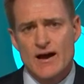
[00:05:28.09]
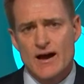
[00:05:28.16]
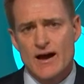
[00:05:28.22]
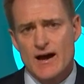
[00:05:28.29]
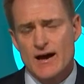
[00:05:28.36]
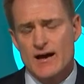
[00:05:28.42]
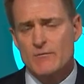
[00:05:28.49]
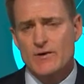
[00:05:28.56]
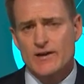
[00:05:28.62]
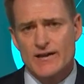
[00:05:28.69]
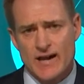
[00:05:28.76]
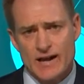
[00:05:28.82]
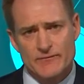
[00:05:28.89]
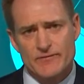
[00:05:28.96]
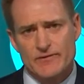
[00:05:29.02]
And we're
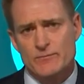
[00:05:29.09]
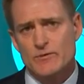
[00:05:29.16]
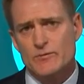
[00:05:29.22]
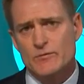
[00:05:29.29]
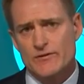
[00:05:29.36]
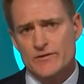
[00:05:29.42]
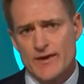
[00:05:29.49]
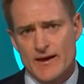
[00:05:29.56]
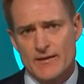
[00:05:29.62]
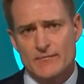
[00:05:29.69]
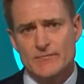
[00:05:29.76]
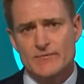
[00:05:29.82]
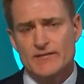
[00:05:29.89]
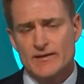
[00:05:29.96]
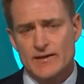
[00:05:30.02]
comfortable with
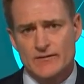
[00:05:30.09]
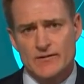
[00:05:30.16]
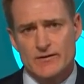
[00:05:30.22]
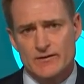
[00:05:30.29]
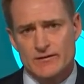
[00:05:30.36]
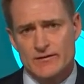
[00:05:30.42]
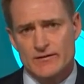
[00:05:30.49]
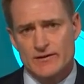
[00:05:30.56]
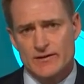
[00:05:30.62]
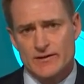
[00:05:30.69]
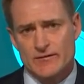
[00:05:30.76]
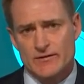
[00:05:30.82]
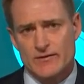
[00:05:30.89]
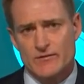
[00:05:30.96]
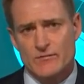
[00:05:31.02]
that
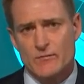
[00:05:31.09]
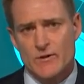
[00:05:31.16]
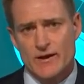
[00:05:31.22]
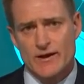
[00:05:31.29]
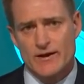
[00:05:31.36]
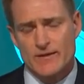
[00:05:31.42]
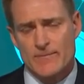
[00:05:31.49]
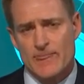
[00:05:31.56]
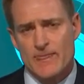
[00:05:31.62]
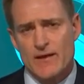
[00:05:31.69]
given where